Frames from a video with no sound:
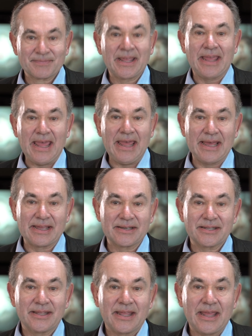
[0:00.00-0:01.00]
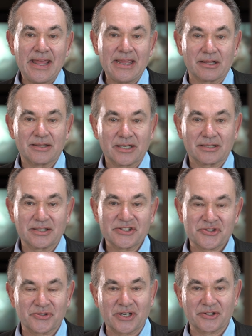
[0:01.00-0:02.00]
and a clinical
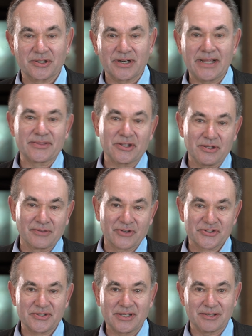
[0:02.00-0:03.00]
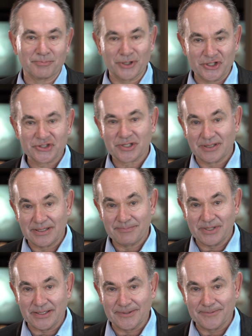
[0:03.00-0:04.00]
instructor at the University of British Columbia.